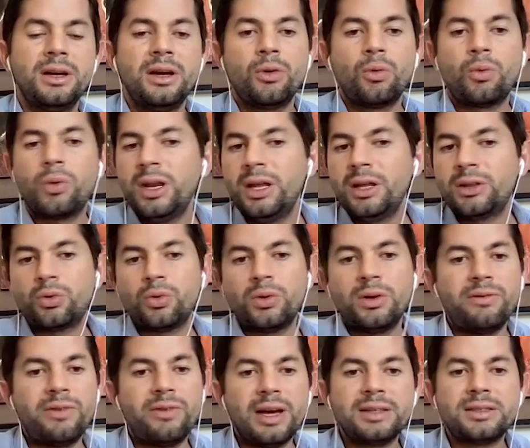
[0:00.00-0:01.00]
We need to
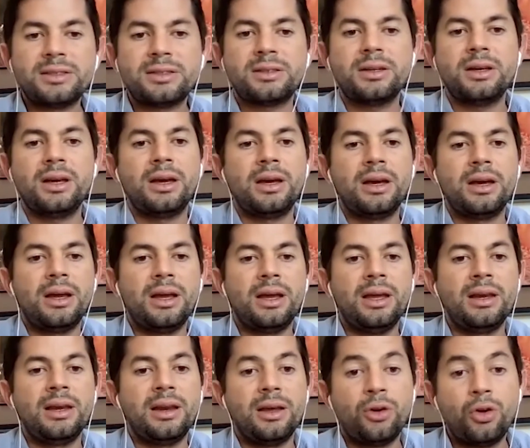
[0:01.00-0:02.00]
invest
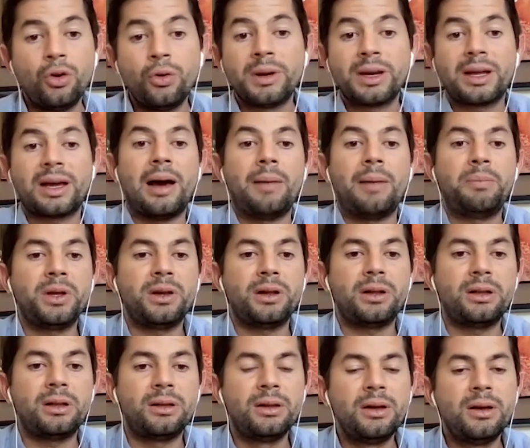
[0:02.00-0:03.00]
in human
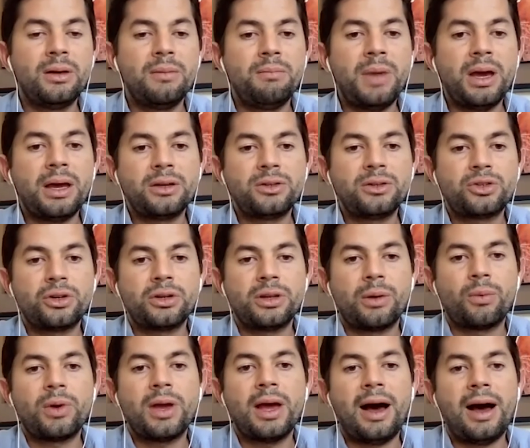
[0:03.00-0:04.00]
capital, making sure
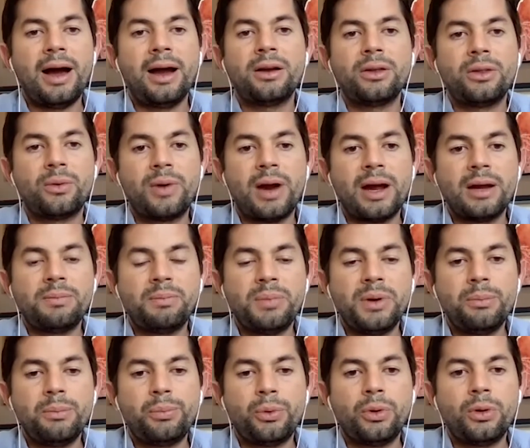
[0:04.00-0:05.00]
that we hire the right
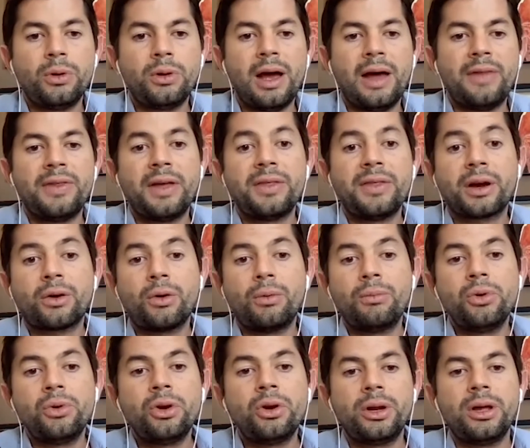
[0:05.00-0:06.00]
people and that the
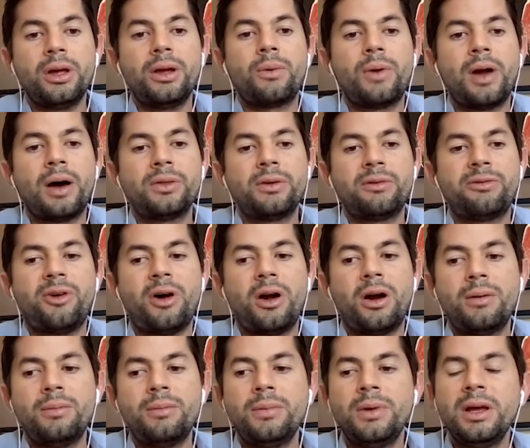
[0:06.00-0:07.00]
community around the
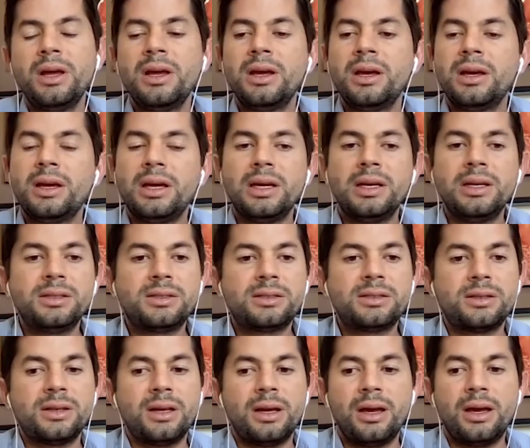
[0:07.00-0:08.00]
farm
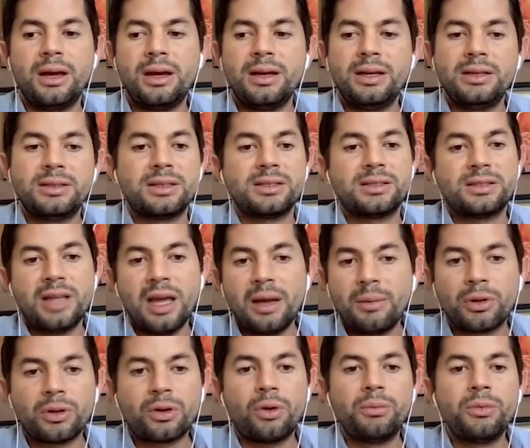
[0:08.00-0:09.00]
is a
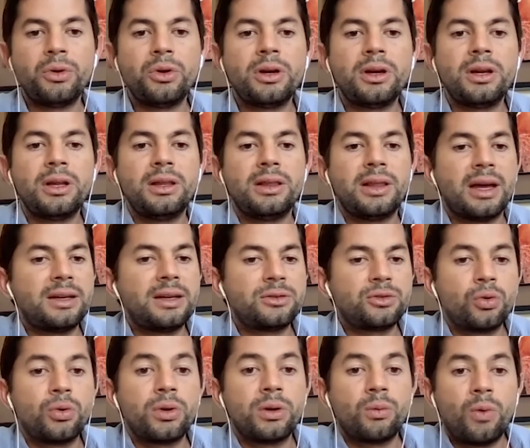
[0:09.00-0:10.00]
stable community that is
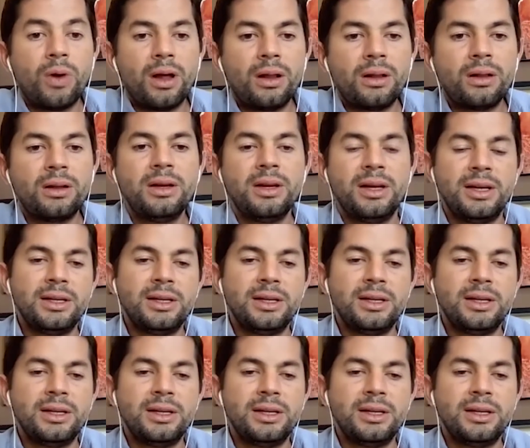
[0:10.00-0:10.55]
doing well.